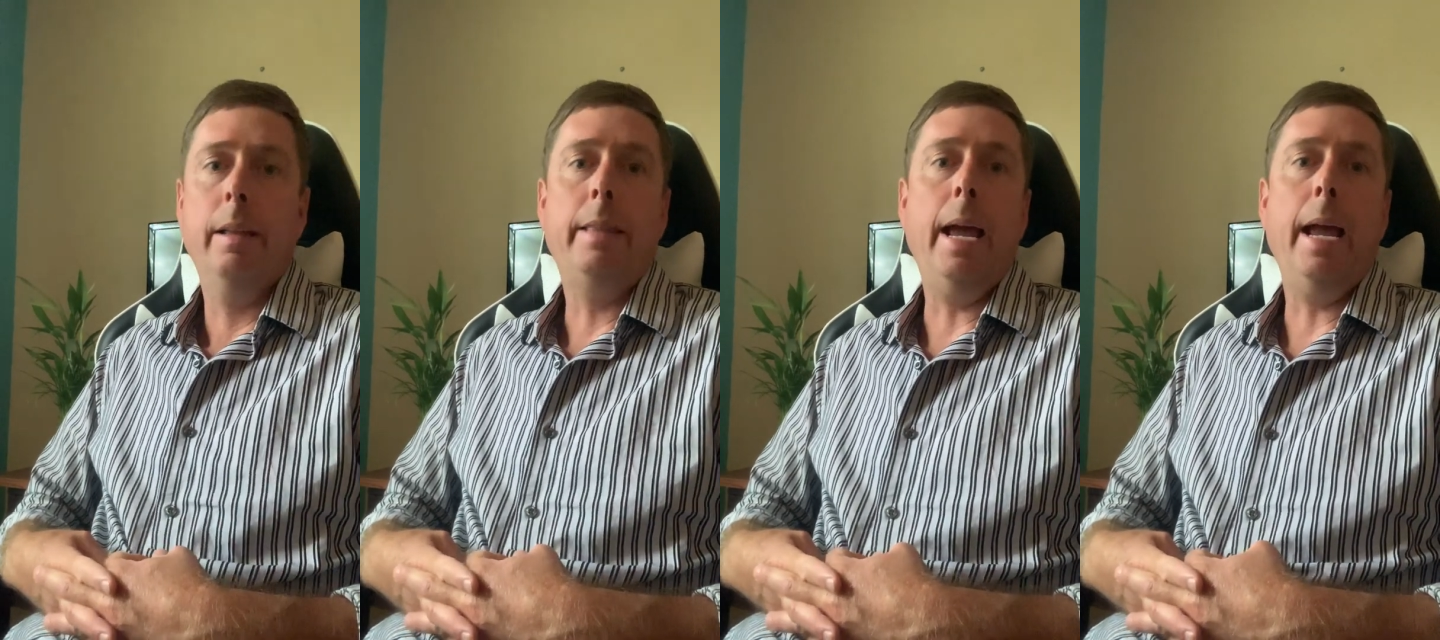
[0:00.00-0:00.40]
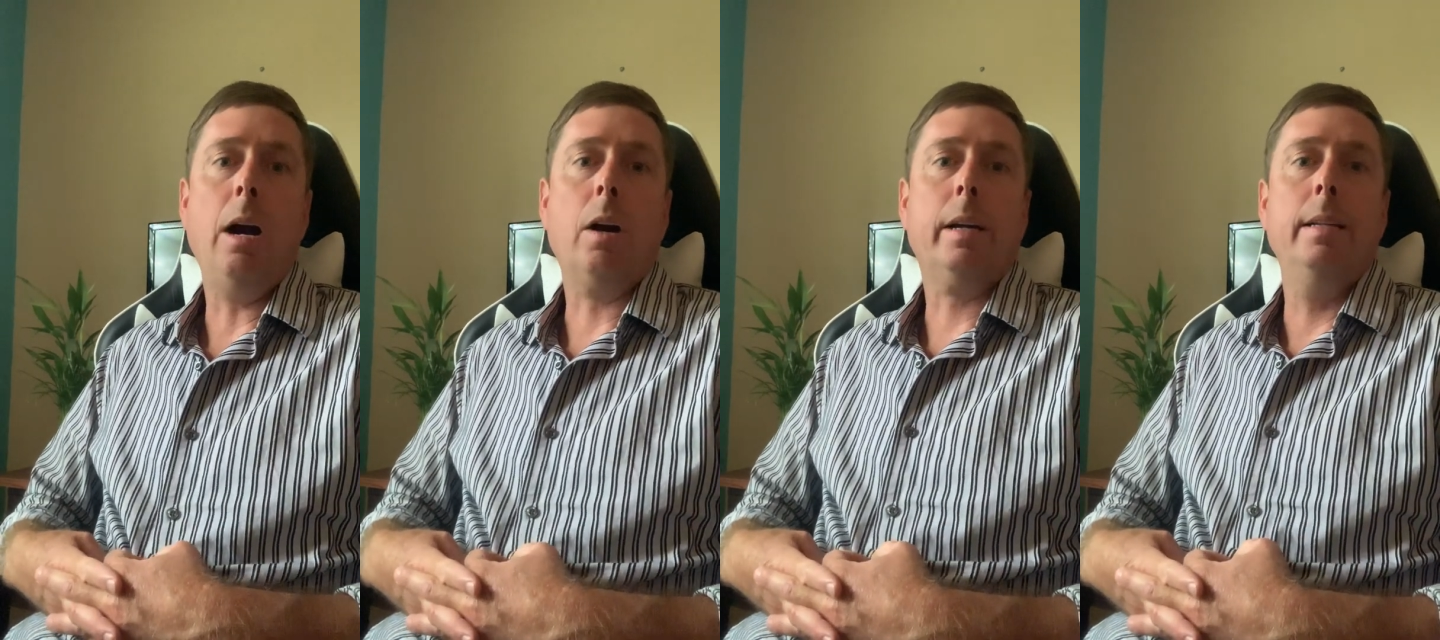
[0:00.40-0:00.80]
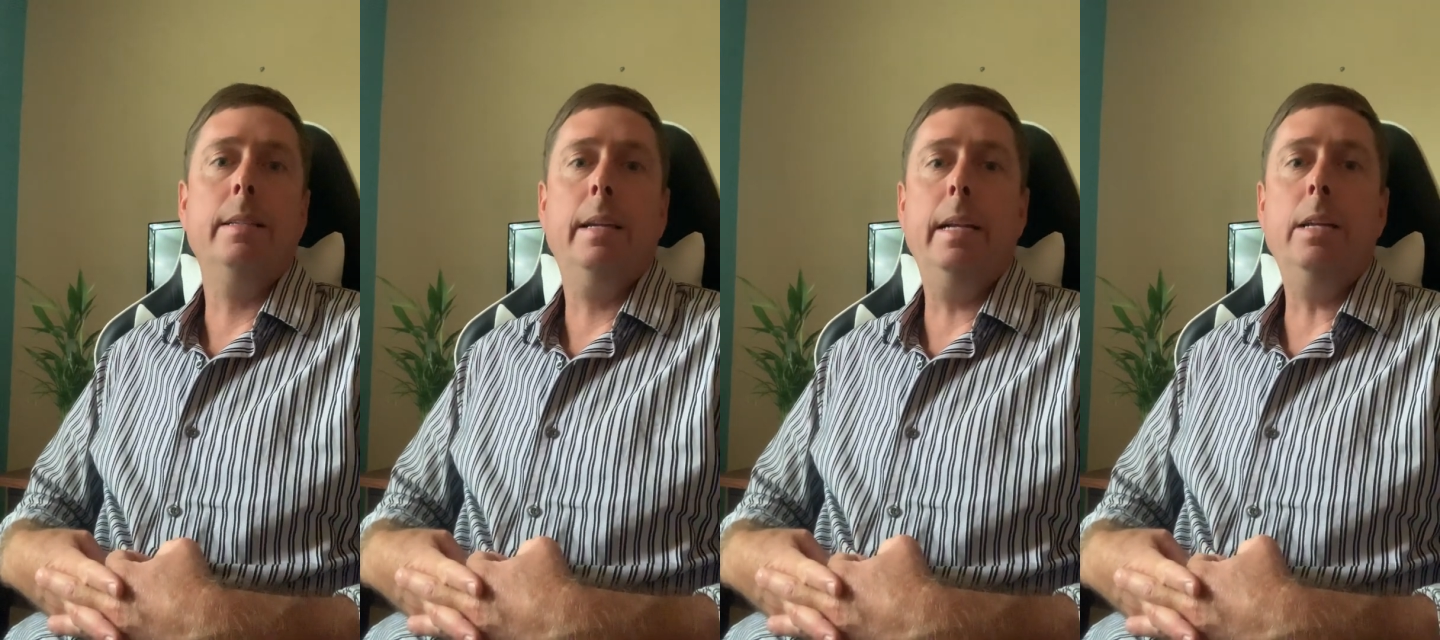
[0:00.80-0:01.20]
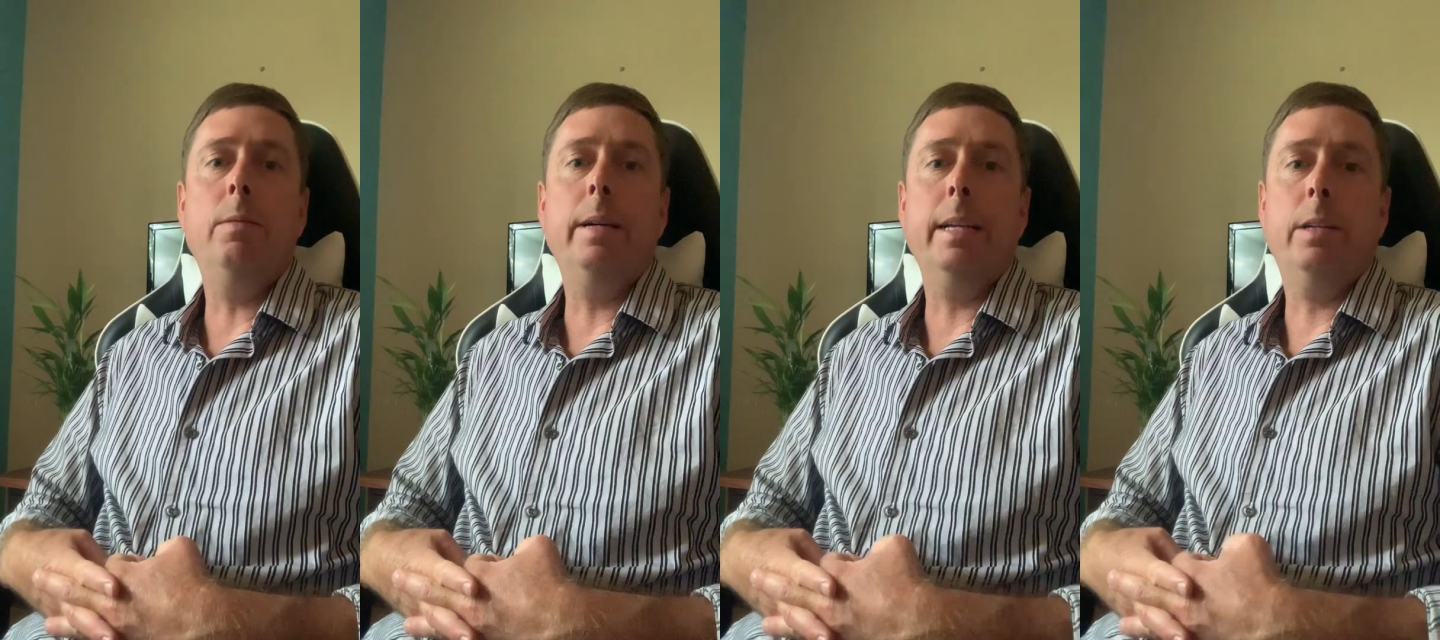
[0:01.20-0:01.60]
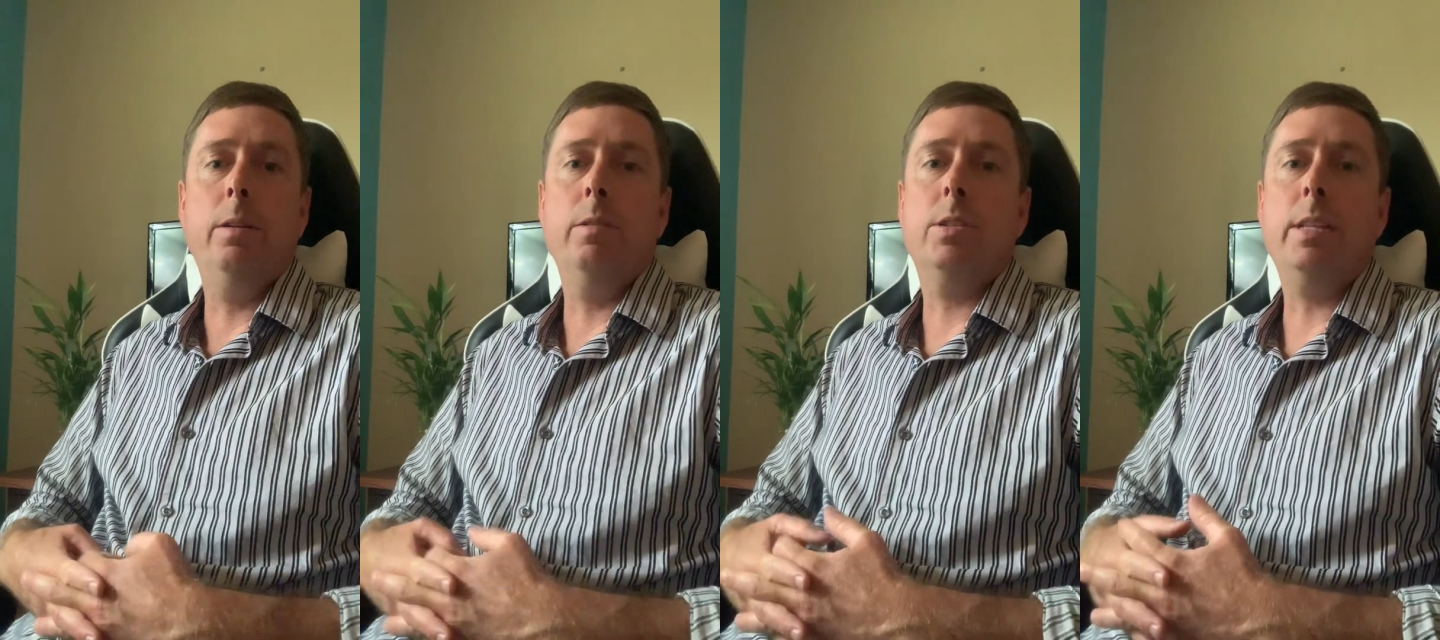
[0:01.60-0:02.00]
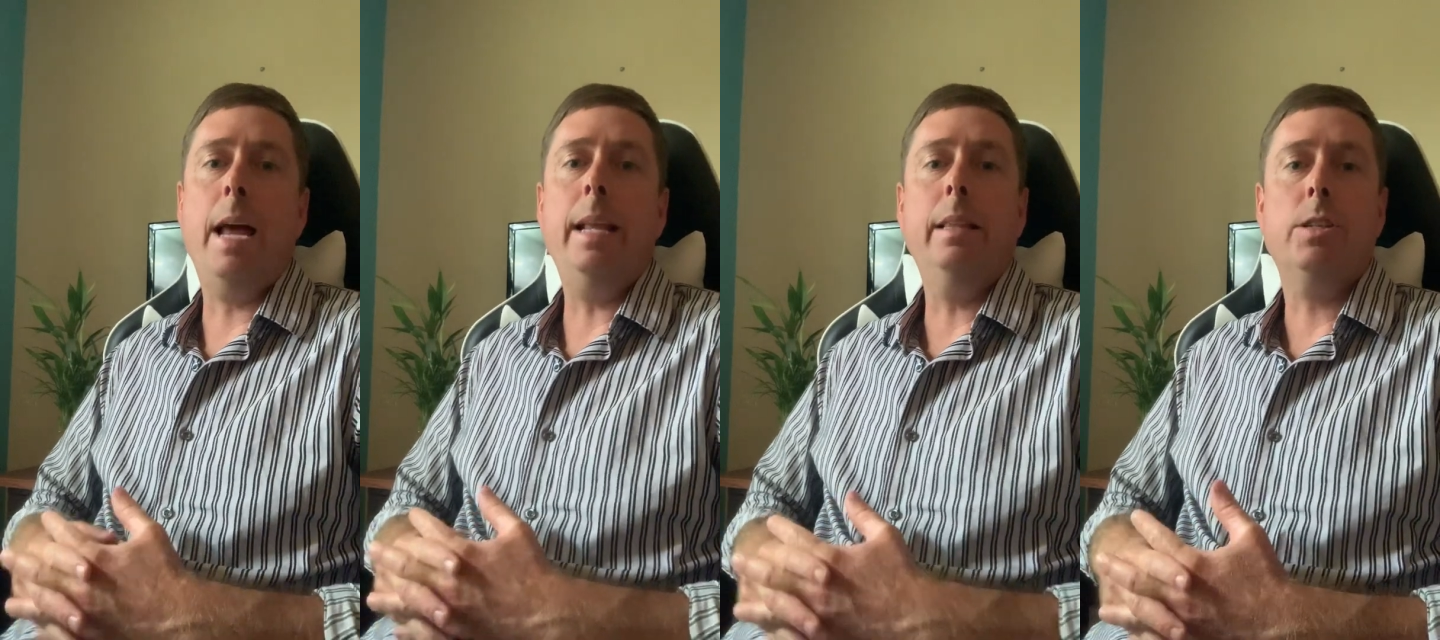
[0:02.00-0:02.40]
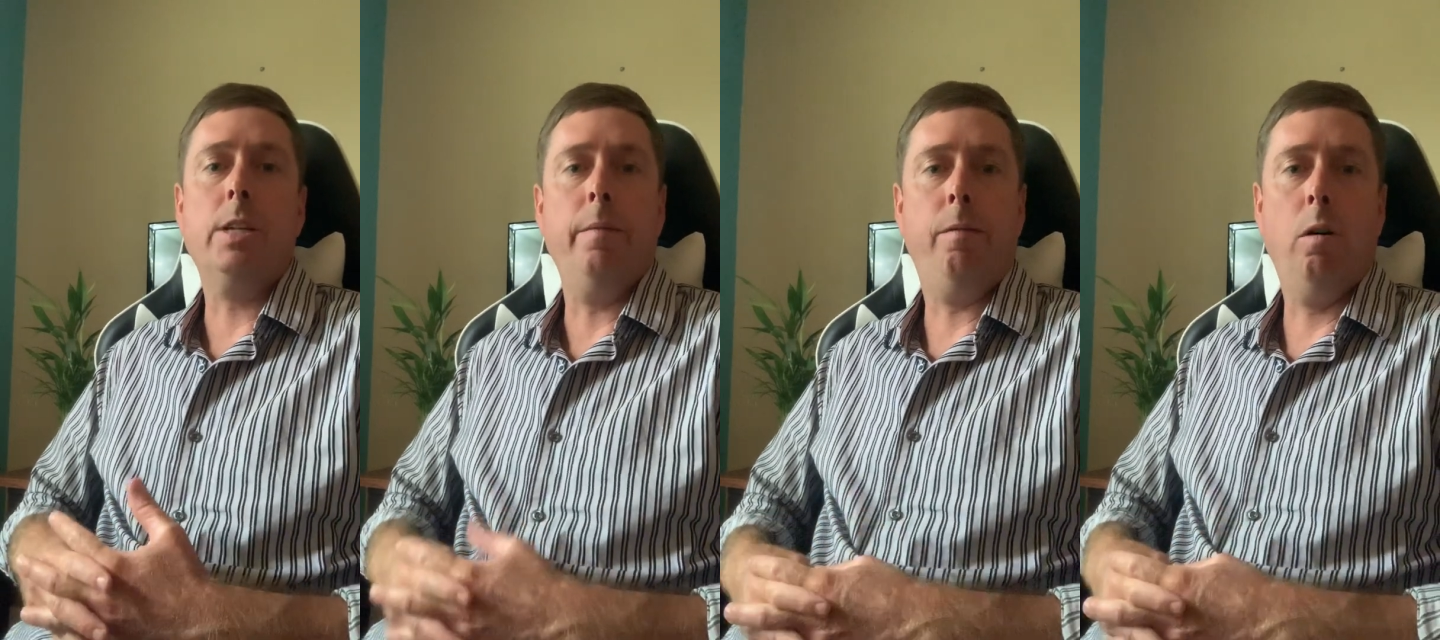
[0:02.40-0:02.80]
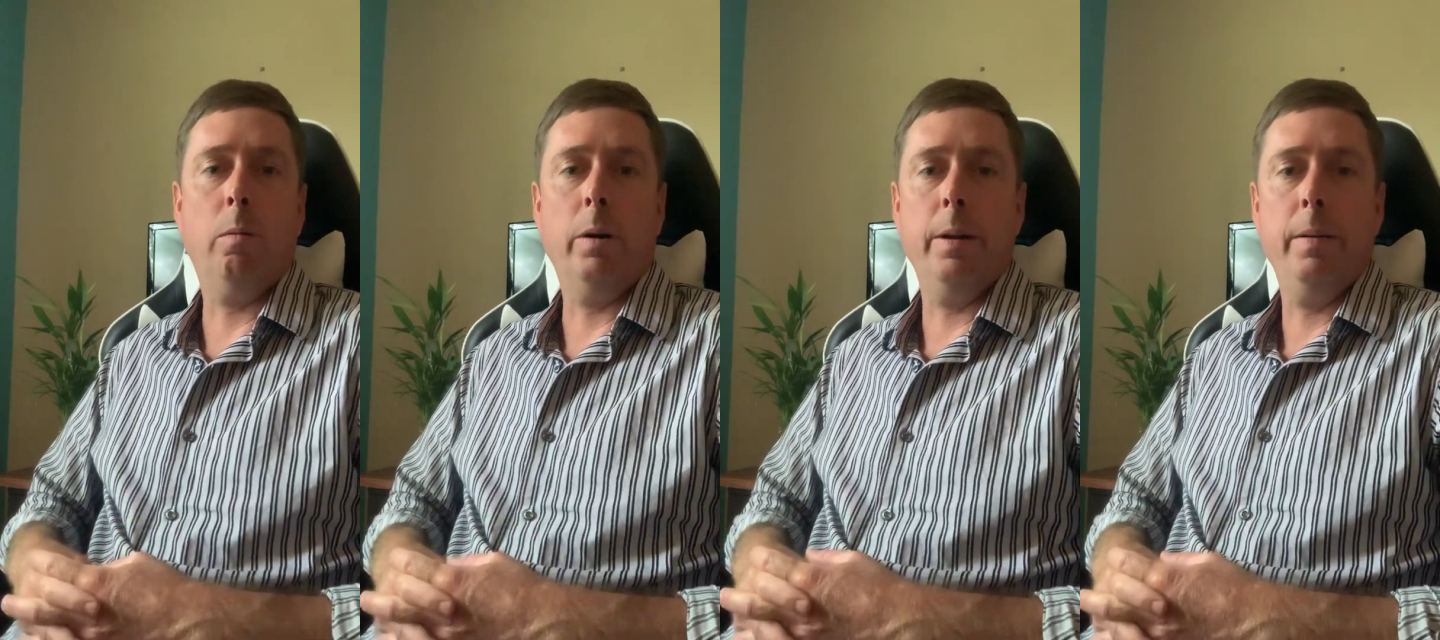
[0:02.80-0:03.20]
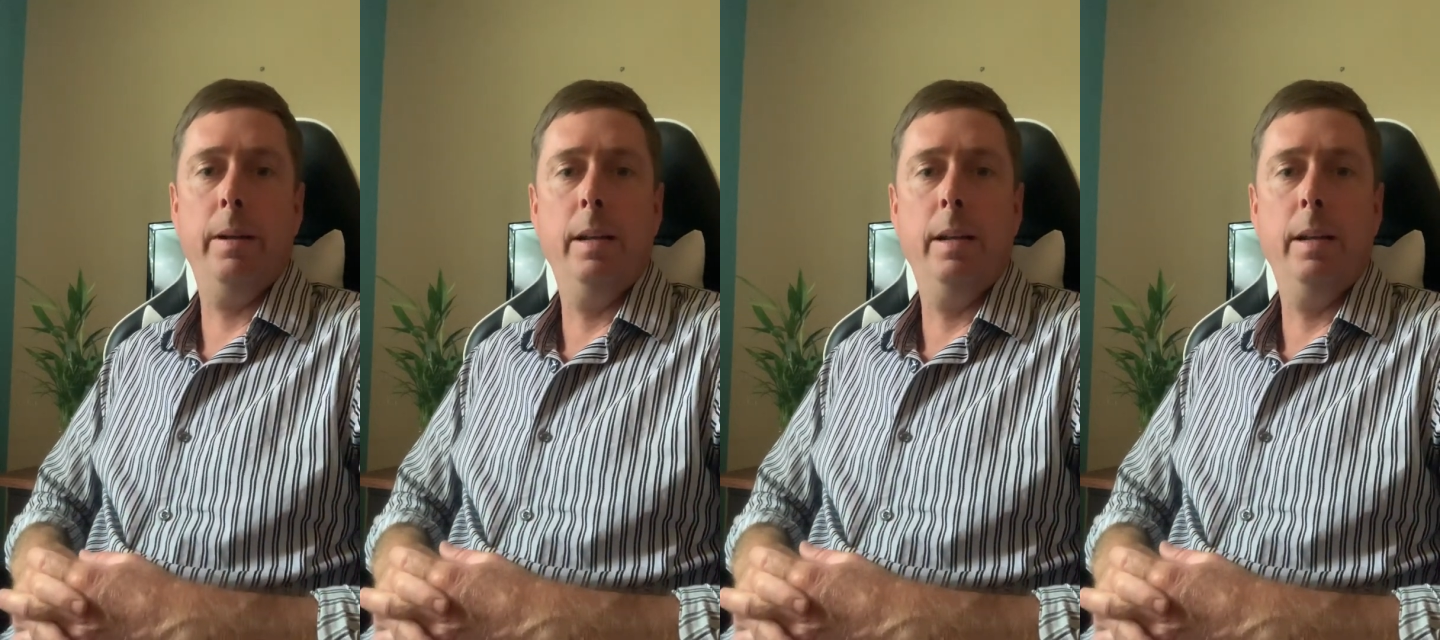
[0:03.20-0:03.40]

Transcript: They are continuing to steady the ship forward.